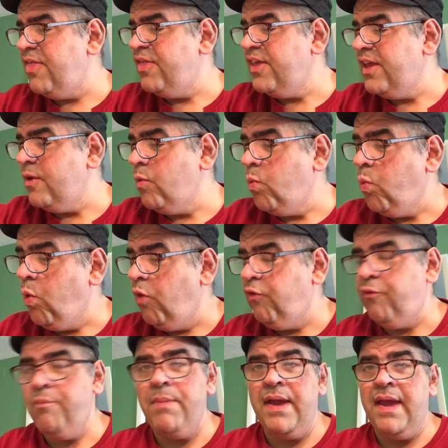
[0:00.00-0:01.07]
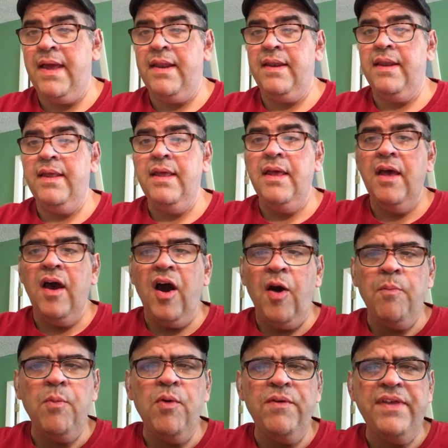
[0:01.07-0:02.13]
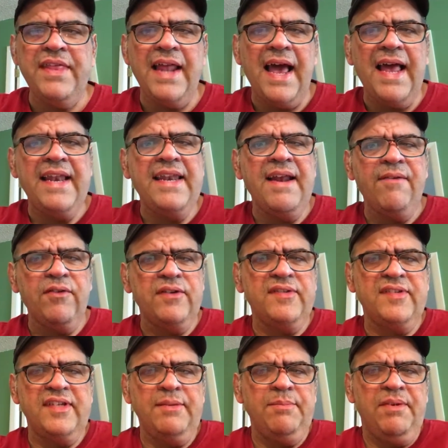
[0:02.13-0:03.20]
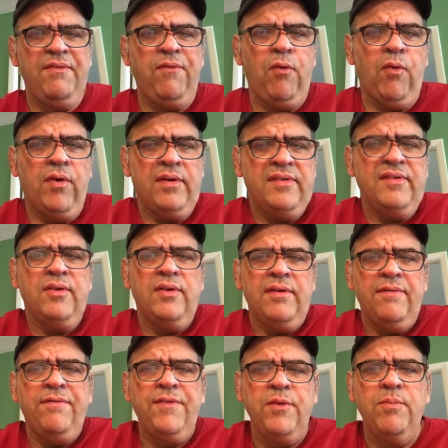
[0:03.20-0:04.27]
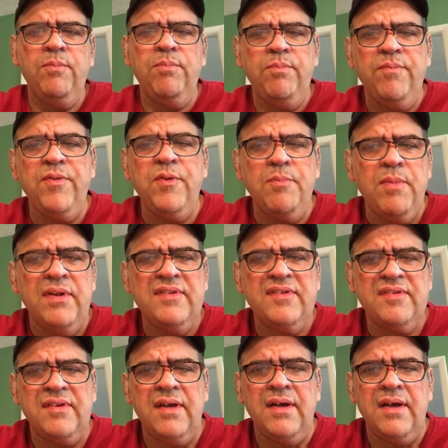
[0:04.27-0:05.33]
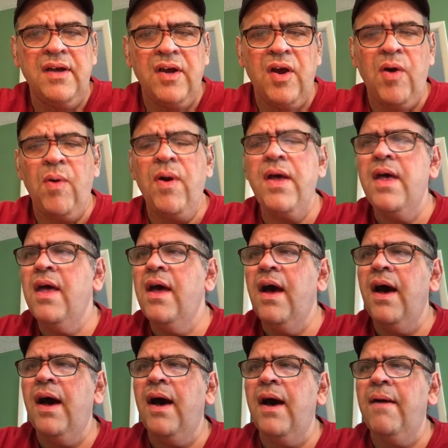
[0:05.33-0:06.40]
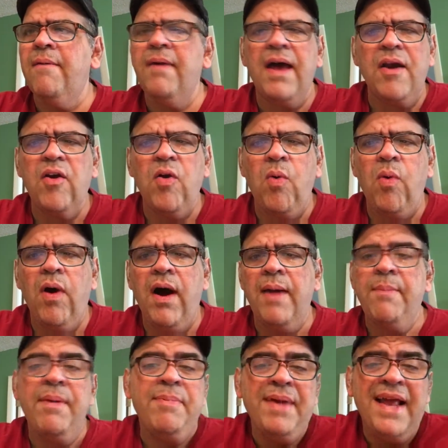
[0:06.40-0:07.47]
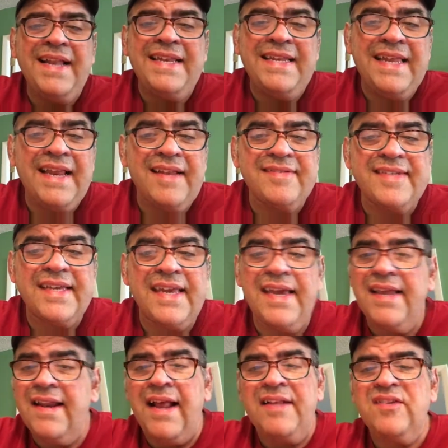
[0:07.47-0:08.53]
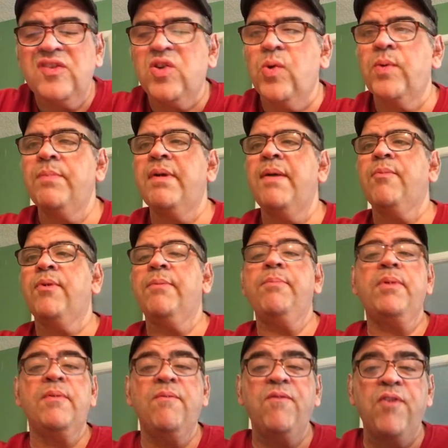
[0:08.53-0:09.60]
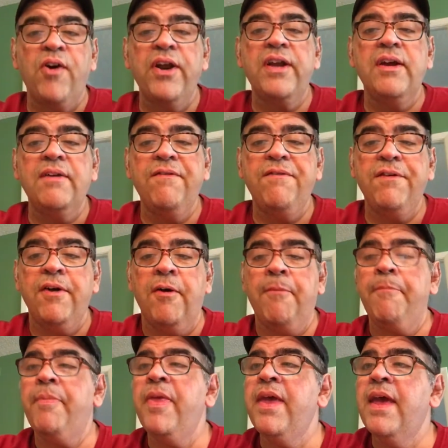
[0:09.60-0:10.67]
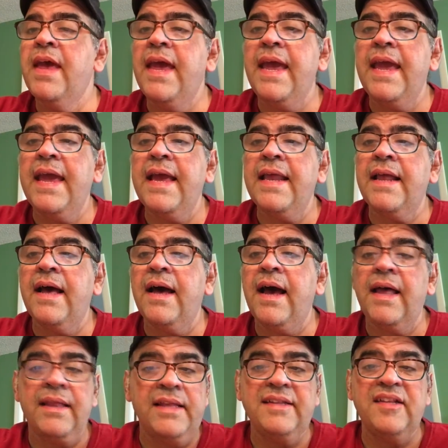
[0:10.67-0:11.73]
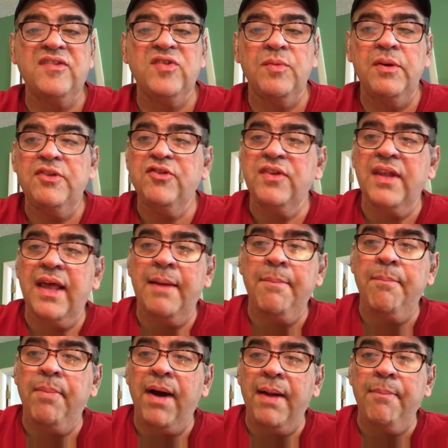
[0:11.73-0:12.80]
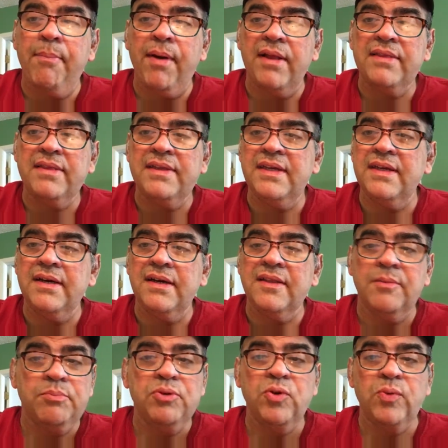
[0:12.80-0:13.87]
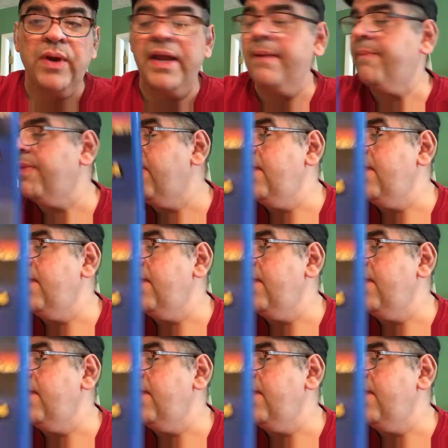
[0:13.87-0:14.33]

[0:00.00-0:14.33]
The Wolfman, a movie that I had never seen before until a few months ago. I don't know why. Maybe I did as a kid. I just don't remember it. But a very good film, and I liked it so much that I bought the Blu-ray.